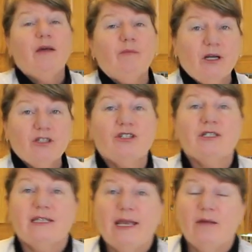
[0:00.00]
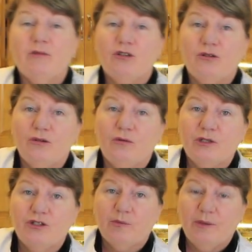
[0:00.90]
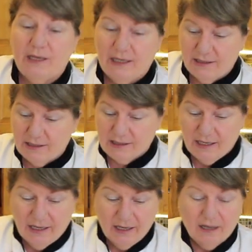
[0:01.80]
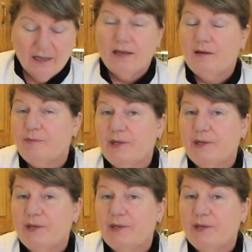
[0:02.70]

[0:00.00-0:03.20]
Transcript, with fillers: much the same as you do with your peas uh,